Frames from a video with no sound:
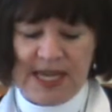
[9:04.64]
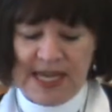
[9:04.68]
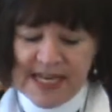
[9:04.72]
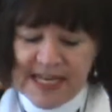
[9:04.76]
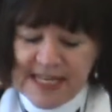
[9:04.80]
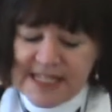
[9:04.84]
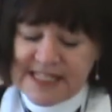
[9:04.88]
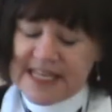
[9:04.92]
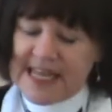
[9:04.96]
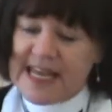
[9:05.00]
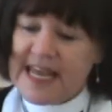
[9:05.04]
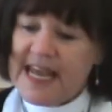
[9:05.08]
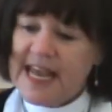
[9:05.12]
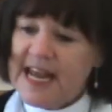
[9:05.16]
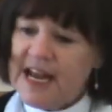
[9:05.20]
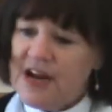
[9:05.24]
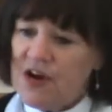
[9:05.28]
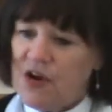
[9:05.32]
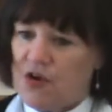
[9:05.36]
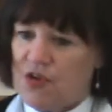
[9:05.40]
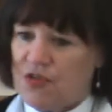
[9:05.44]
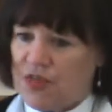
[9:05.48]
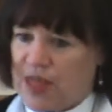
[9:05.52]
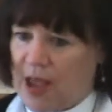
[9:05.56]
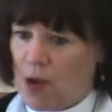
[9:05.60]
It is
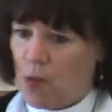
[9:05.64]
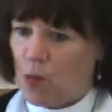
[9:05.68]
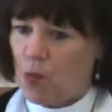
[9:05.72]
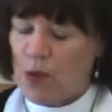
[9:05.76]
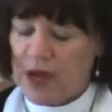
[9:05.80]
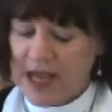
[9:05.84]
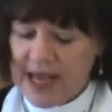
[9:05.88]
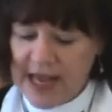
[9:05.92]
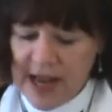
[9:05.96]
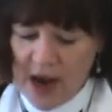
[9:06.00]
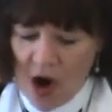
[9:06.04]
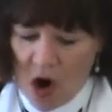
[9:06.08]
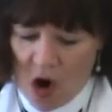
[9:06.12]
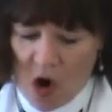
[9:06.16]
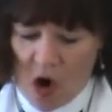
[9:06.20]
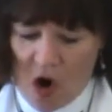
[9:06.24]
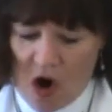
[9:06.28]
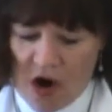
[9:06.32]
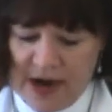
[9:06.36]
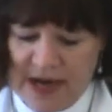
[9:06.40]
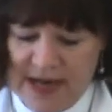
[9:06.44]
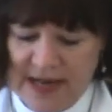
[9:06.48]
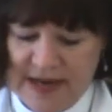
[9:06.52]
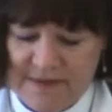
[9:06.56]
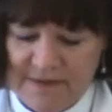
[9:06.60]
here that we
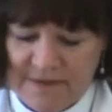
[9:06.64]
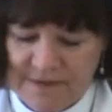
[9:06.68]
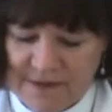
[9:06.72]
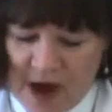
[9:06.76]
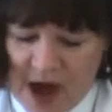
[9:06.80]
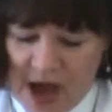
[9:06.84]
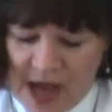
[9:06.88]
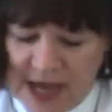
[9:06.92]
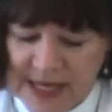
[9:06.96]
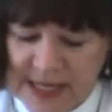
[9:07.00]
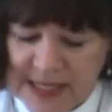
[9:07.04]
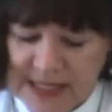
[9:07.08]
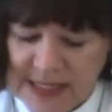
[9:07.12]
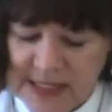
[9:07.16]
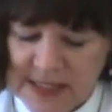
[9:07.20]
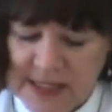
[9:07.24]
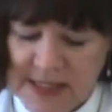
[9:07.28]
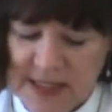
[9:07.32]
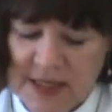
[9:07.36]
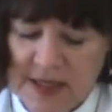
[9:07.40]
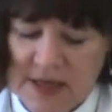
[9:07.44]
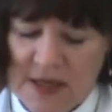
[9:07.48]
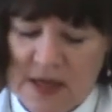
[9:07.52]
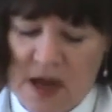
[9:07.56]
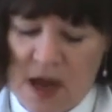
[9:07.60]
are invited,
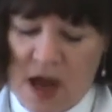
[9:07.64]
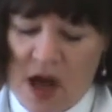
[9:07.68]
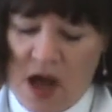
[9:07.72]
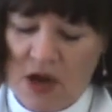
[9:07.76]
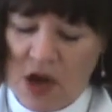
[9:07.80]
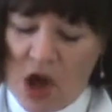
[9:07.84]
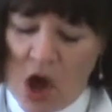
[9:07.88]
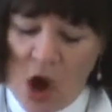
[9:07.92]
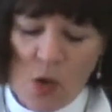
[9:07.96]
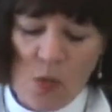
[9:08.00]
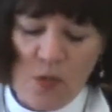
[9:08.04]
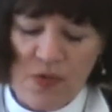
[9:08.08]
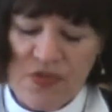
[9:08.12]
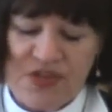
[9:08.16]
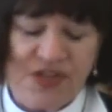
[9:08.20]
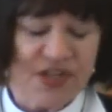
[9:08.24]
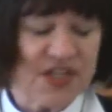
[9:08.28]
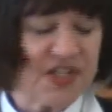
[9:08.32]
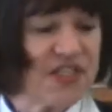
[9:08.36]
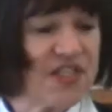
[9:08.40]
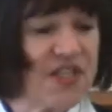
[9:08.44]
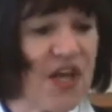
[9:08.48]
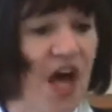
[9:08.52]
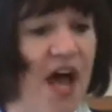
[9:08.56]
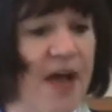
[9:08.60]
along with
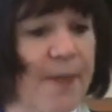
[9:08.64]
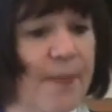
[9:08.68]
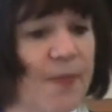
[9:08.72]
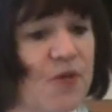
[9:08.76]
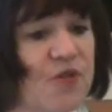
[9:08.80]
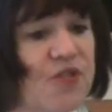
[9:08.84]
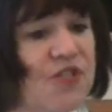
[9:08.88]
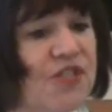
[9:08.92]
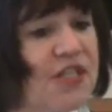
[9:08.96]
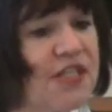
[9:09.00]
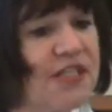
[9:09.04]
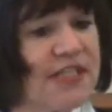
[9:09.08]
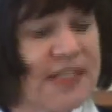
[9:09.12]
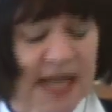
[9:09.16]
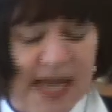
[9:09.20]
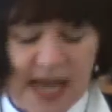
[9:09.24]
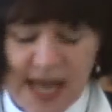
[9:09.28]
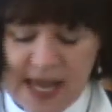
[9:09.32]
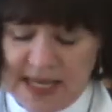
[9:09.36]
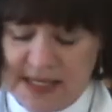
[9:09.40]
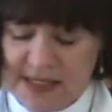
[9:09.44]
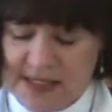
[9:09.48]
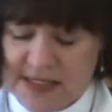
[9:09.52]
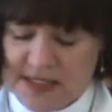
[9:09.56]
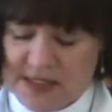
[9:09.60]
the disciples, to
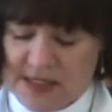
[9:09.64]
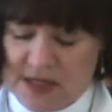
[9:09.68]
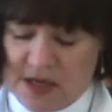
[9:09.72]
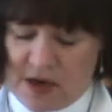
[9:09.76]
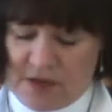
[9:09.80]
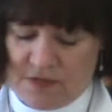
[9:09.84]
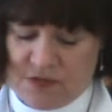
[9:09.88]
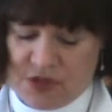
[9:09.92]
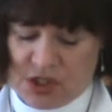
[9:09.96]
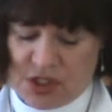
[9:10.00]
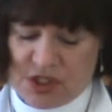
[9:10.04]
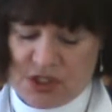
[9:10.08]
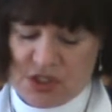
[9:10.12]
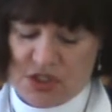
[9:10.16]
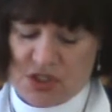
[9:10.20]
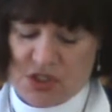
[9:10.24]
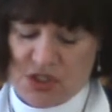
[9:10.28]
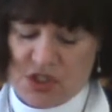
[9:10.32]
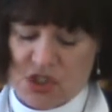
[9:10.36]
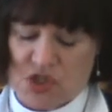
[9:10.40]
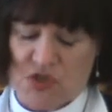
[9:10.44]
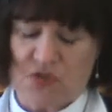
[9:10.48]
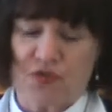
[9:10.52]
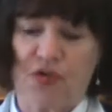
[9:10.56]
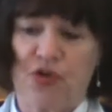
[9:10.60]
taste of
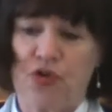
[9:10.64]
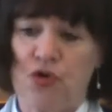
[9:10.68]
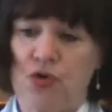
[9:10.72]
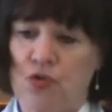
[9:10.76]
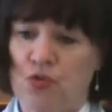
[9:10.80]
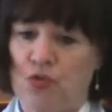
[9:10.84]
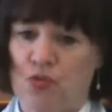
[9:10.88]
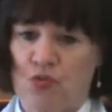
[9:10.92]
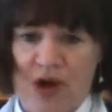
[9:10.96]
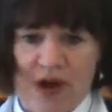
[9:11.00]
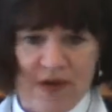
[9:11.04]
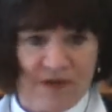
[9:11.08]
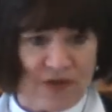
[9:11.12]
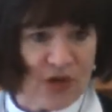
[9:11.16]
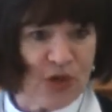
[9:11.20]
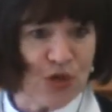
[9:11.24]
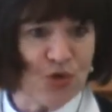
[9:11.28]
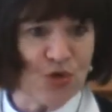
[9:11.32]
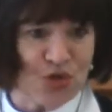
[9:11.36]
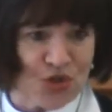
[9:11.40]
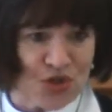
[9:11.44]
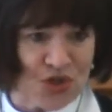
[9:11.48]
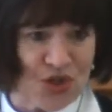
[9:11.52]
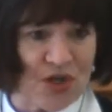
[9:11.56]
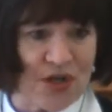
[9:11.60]
Jesus' food
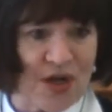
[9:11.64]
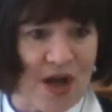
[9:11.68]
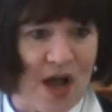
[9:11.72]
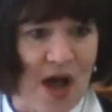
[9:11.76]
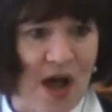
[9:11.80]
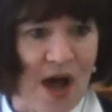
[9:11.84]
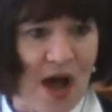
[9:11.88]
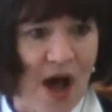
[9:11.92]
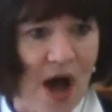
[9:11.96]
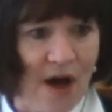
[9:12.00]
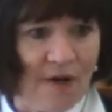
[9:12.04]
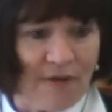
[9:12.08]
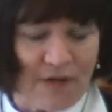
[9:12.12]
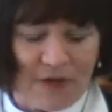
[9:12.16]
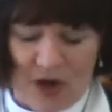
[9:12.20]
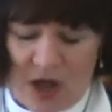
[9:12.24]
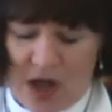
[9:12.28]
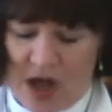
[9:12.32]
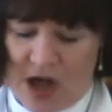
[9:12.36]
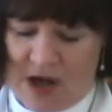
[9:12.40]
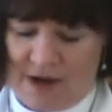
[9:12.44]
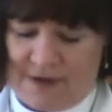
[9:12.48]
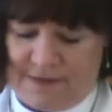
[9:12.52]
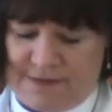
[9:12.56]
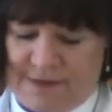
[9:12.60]
revolution of
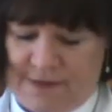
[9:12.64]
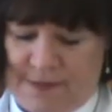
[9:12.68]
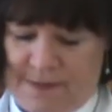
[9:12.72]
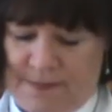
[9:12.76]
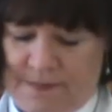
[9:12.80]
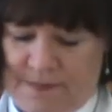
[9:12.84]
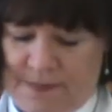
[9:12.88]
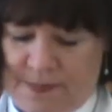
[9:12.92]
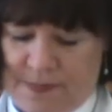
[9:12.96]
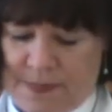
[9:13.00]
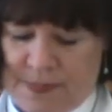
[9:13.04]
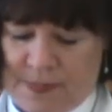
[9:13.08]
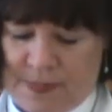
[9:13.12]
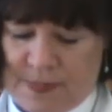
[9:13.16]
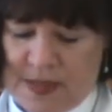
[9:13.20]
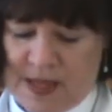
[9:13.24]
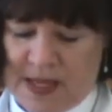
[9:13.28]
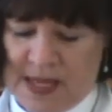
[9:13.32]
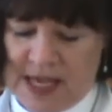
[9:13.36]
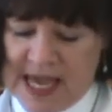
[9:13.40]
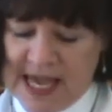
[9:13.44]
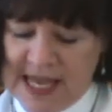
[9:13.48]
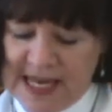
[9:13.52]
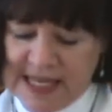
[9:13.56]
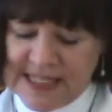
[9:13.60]
love.
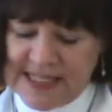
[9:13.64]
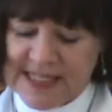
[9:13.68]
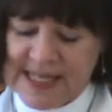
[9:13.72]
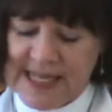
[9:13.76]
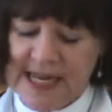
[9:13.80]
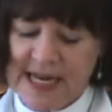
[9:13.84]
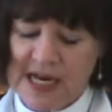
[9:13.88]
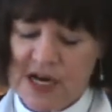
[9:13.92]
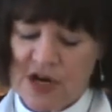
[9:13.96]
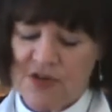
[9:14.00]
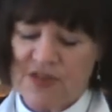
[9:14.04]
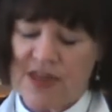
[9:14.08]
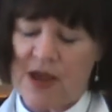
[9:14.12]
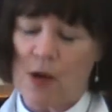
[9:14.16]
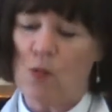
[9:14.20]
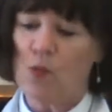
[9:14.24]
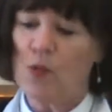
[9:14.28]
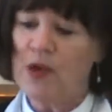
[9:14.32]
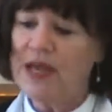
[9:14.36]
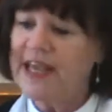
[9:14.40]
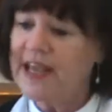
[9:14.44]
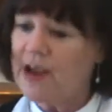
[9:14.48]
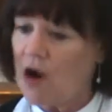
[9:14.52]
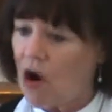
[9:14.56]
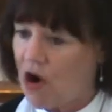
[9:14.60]
It is here
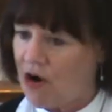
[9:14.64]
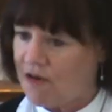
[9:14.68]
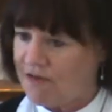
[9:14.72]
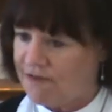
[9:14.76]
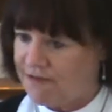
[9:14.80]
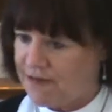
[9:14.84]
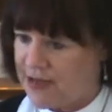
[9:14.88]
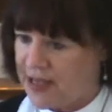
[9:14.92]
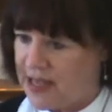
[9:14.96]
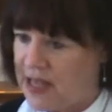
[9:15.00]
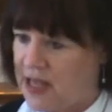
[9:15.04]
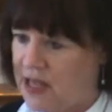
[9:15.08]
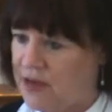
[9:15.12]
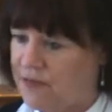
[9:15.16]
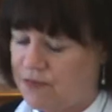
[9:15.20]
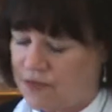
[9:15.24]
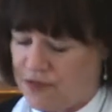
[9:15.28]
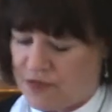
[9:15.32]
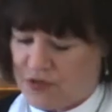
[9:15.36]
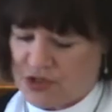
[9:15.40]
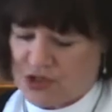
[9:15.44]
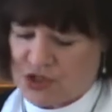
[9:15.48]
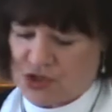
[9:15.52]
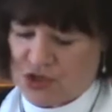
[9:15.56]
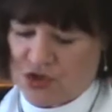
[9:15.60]
that we are fed
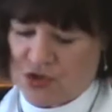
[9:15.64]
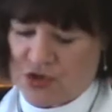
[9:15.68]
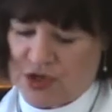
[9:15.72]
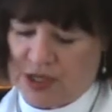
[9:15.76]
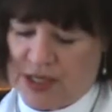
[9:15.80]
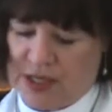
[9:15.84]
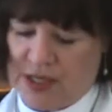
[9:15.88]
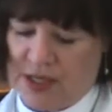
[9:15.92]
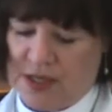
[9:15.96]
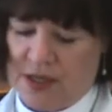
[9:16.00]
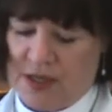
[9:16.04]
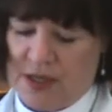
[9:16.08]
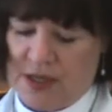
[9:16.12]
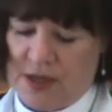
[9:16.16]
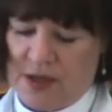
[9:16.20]
for the journey.